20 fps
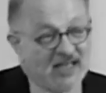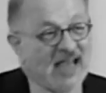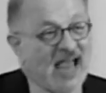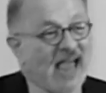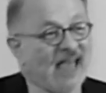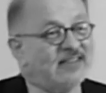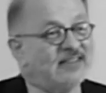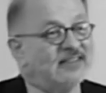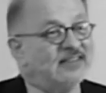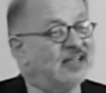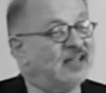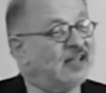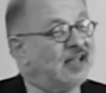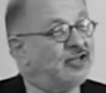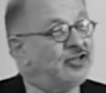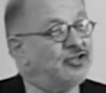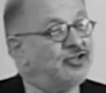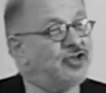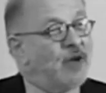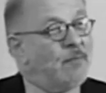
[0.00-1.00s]
Cats that
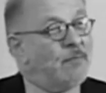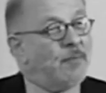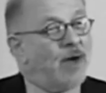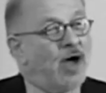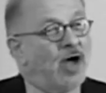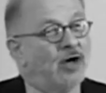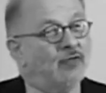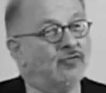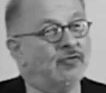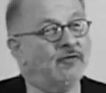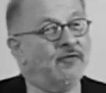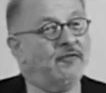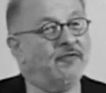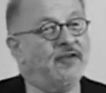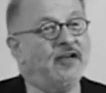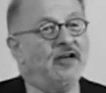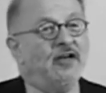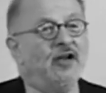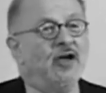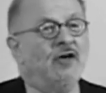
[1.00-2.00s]
can jump 100
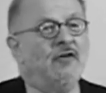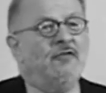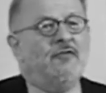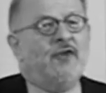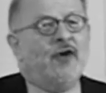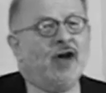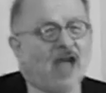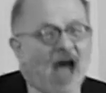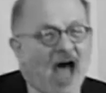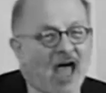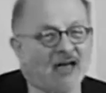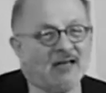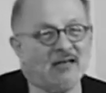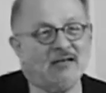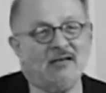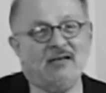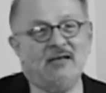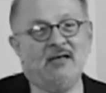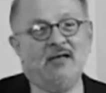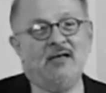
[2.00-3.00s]
feet,
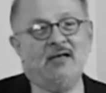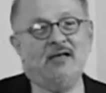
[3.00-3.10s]
forgotten,